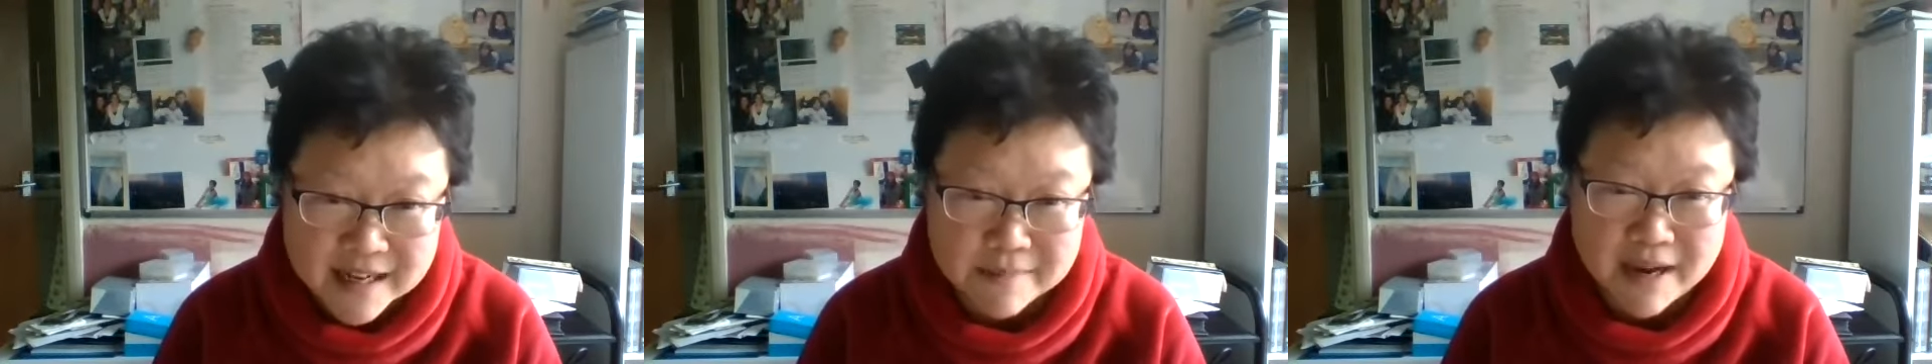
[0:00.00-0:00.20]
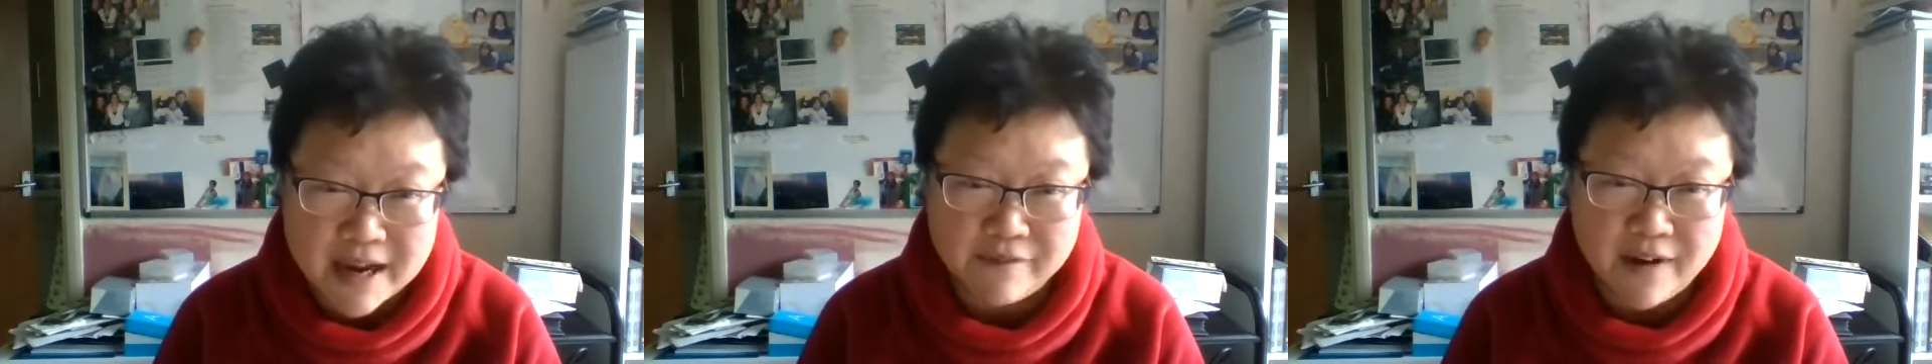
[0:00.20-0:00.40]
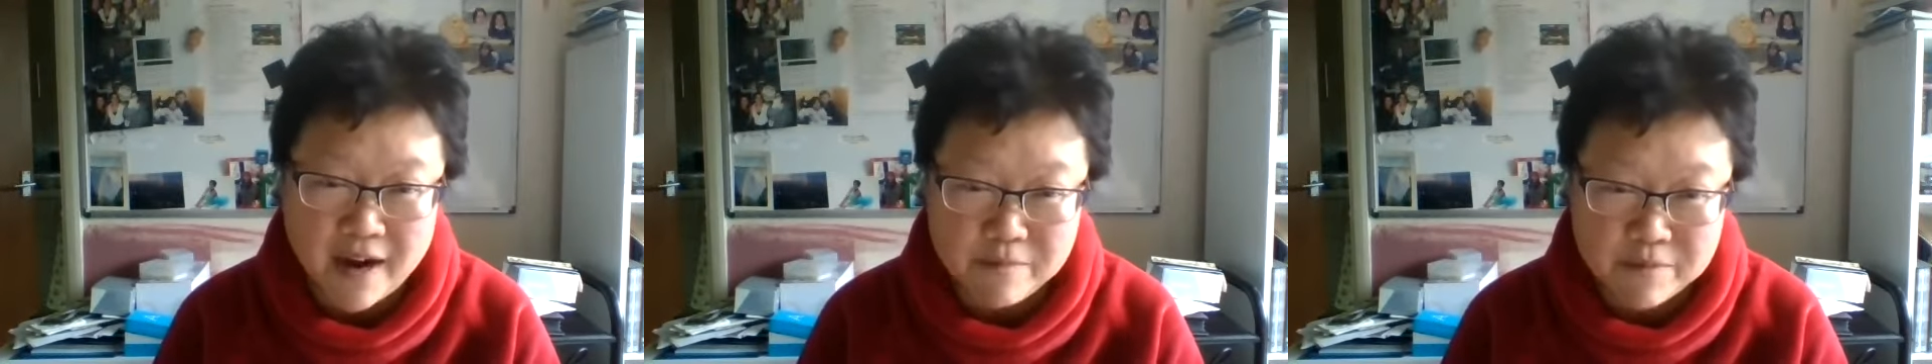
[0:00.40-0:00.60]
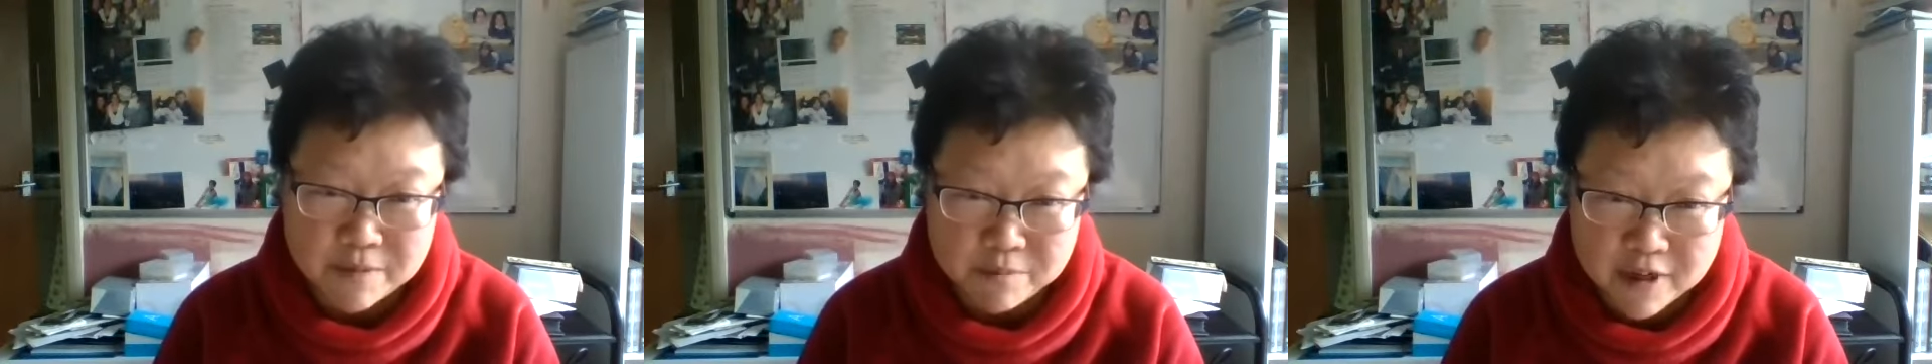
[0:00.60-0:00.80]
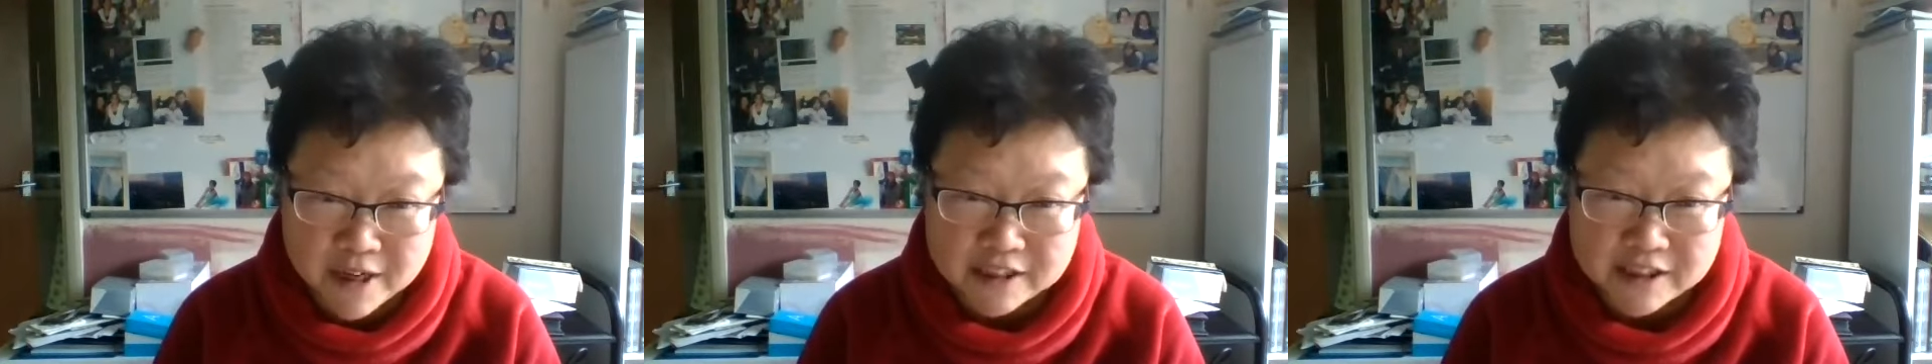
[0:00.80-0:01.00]
They may have high
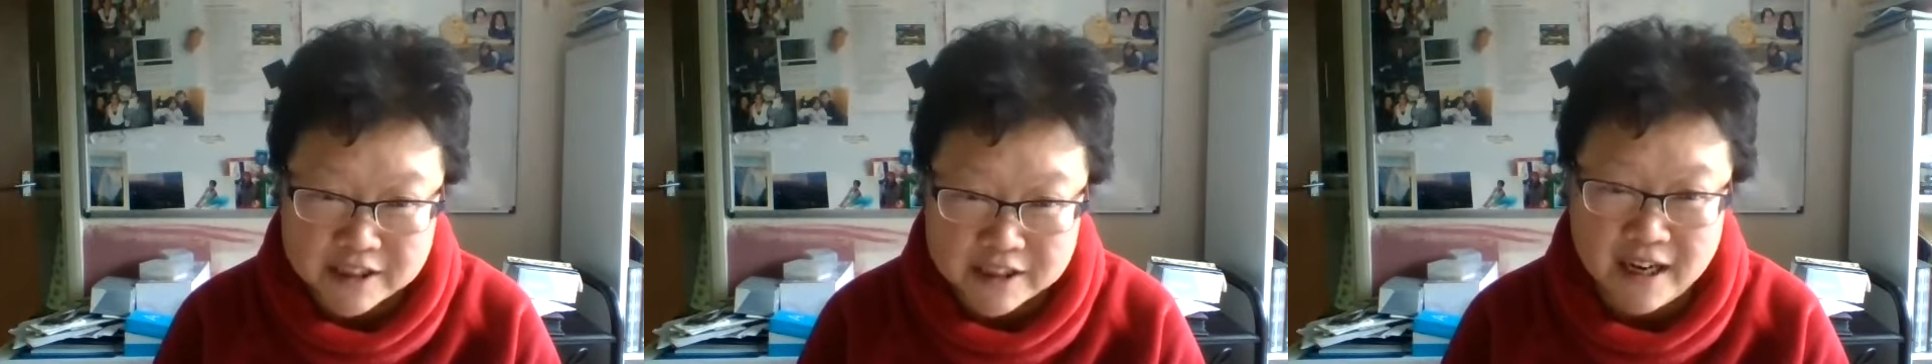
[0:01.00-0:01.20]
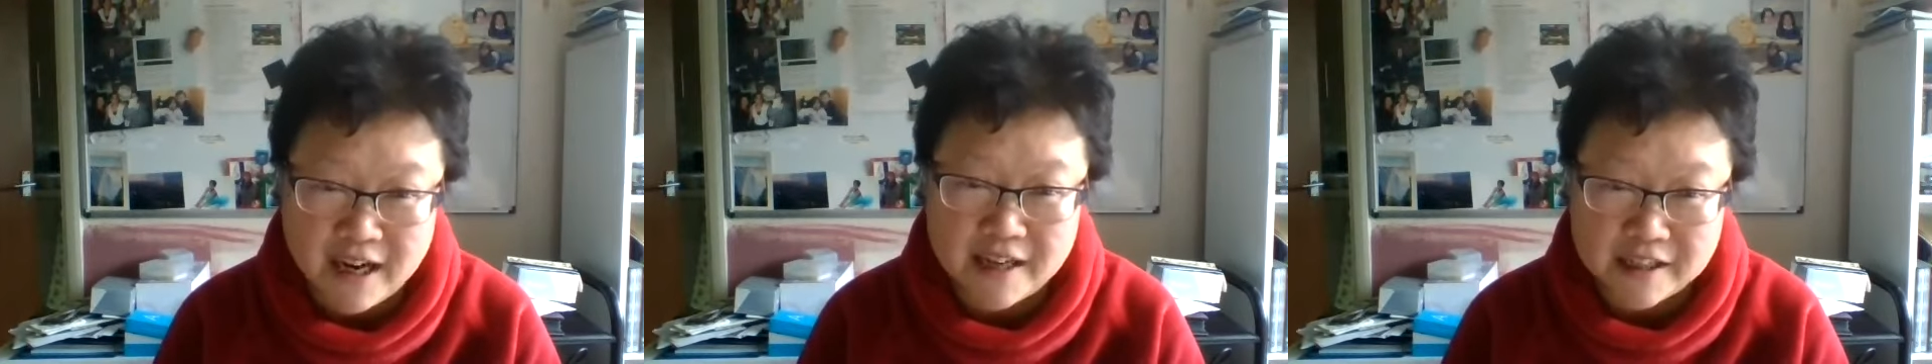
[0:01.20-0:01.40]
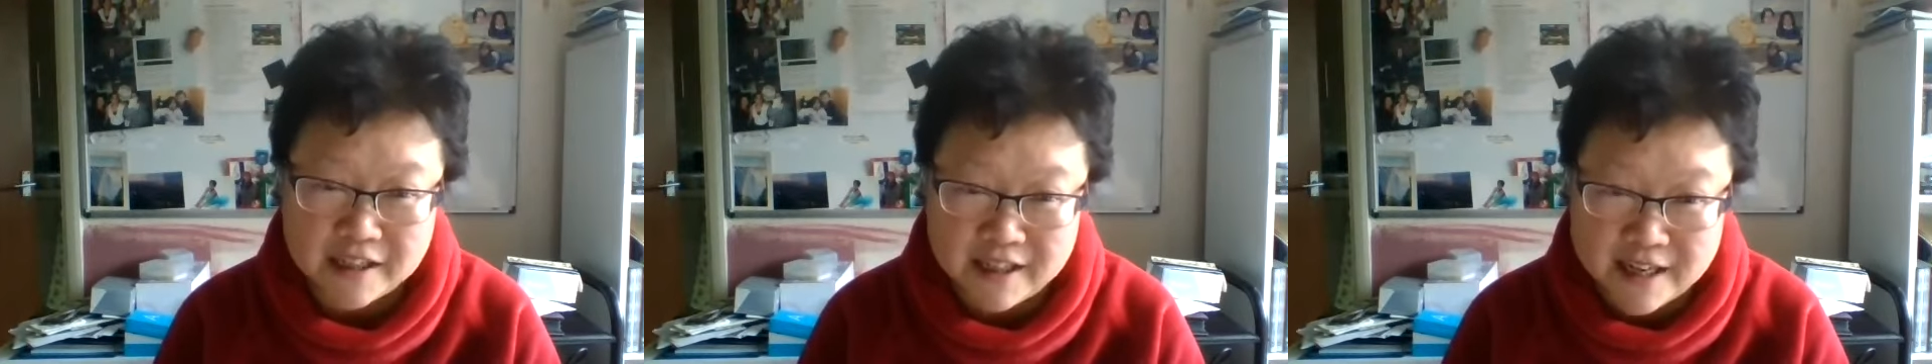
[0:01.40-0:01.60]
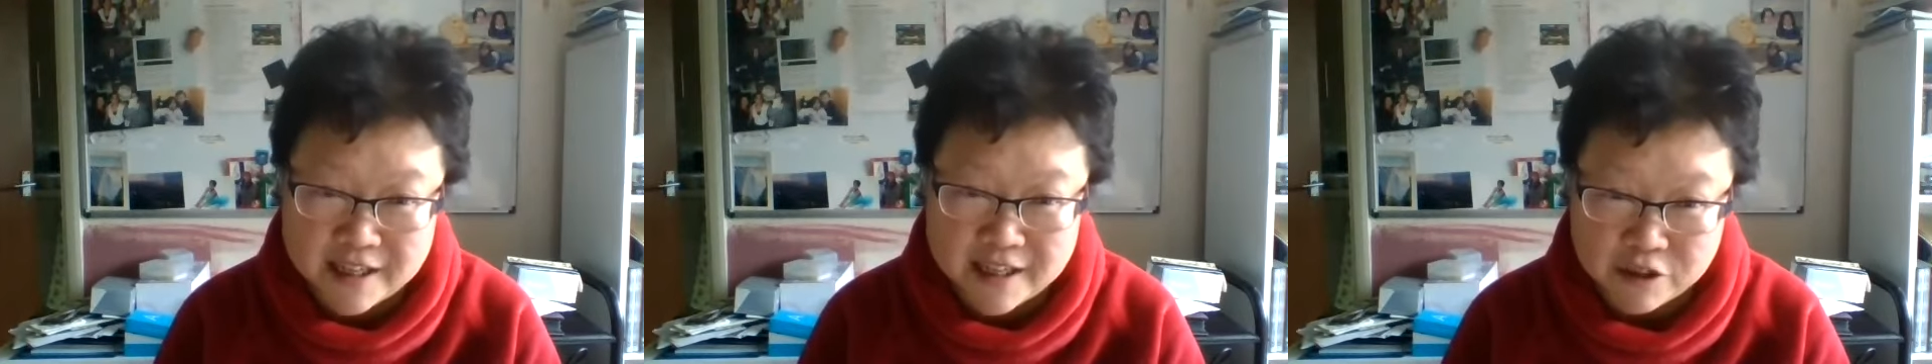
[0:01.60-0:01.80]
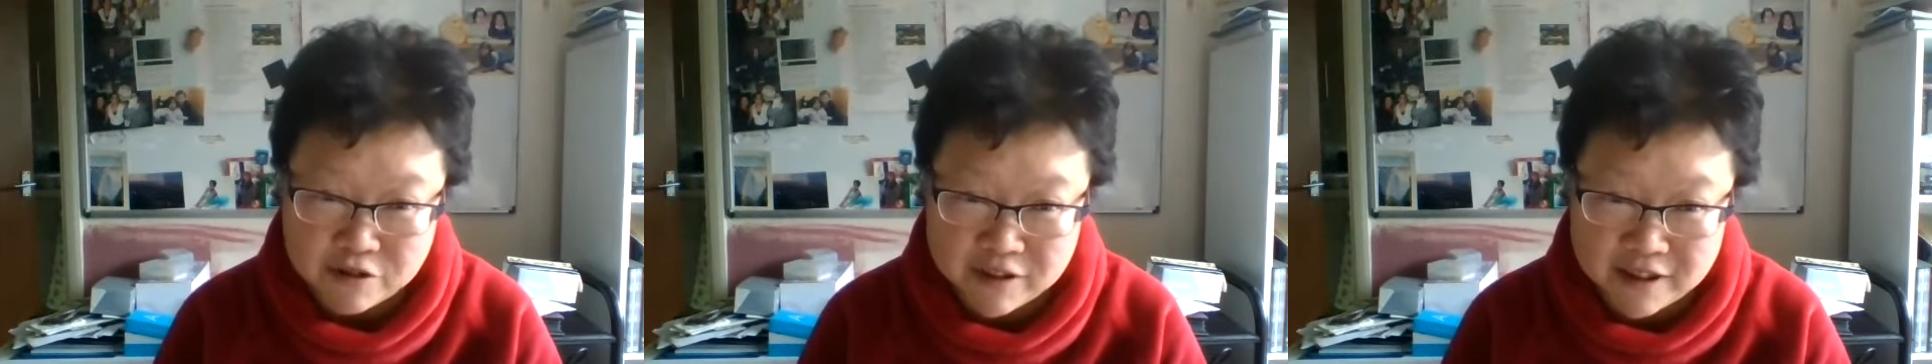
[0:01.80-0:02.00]
pressure, high
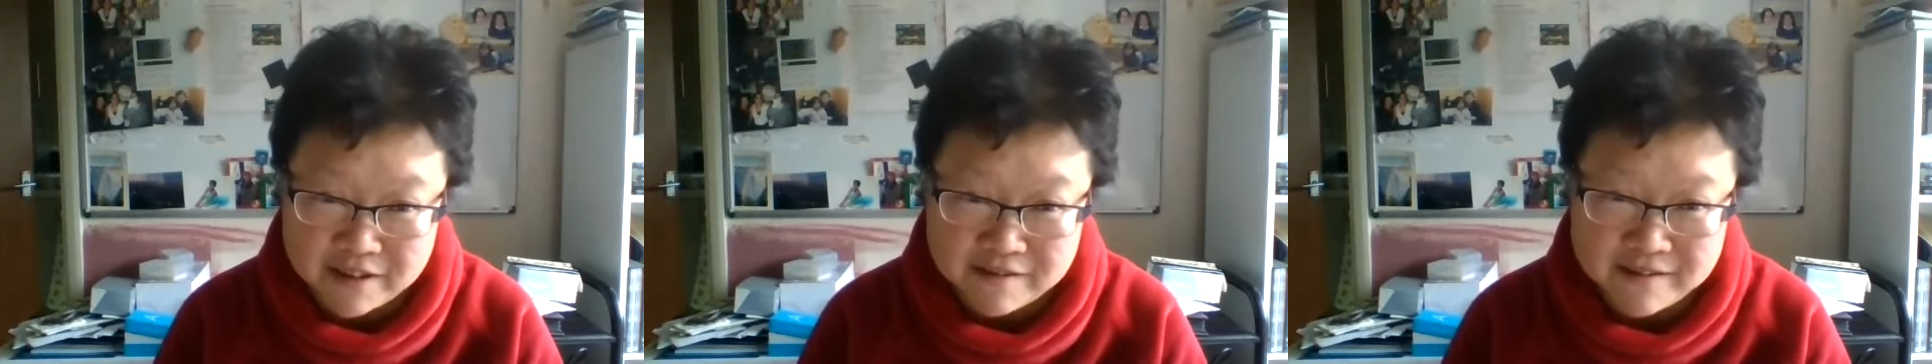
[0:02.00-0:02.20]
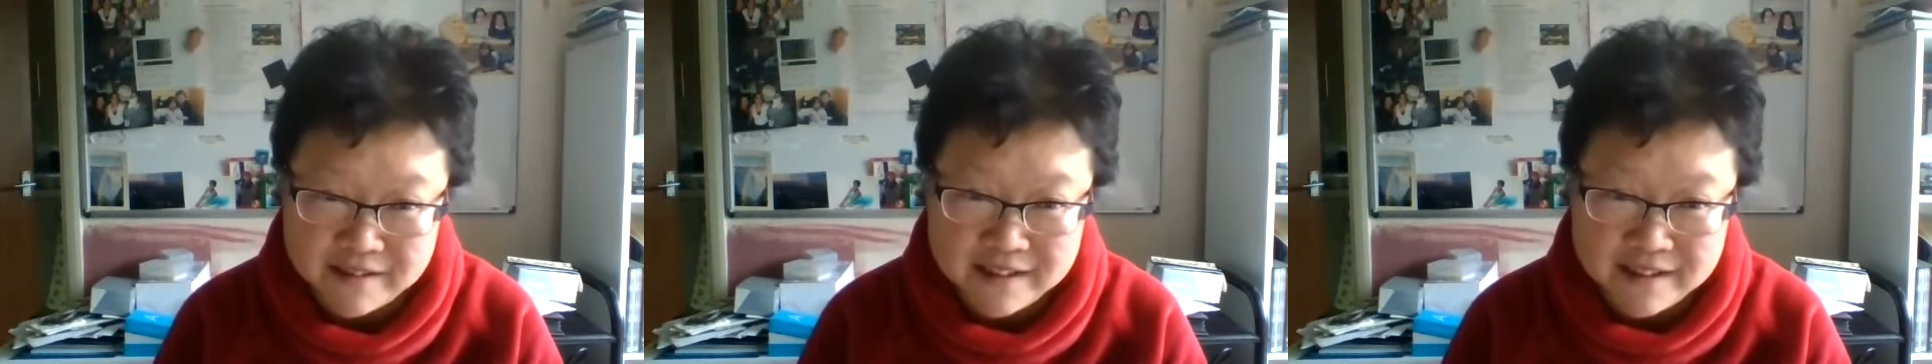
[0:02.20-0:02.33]
cholesterol.